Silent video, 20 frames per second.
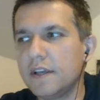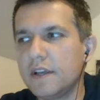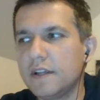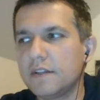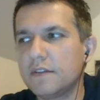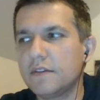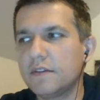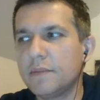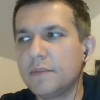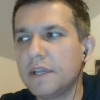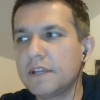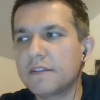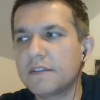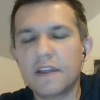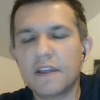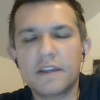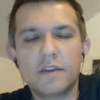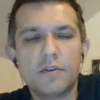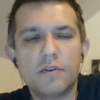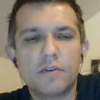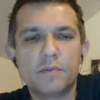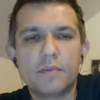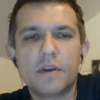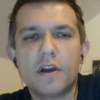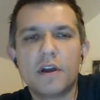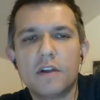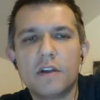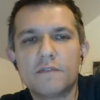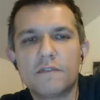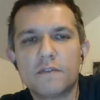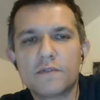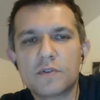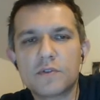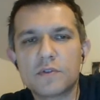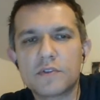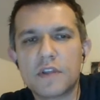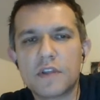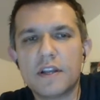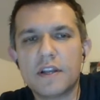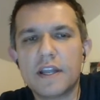and a big thank you on behalf of
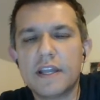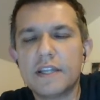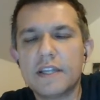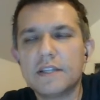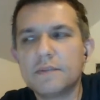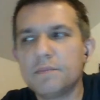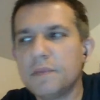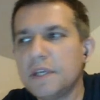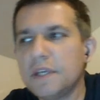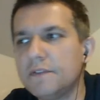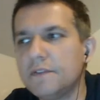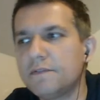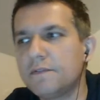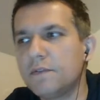Susanna and me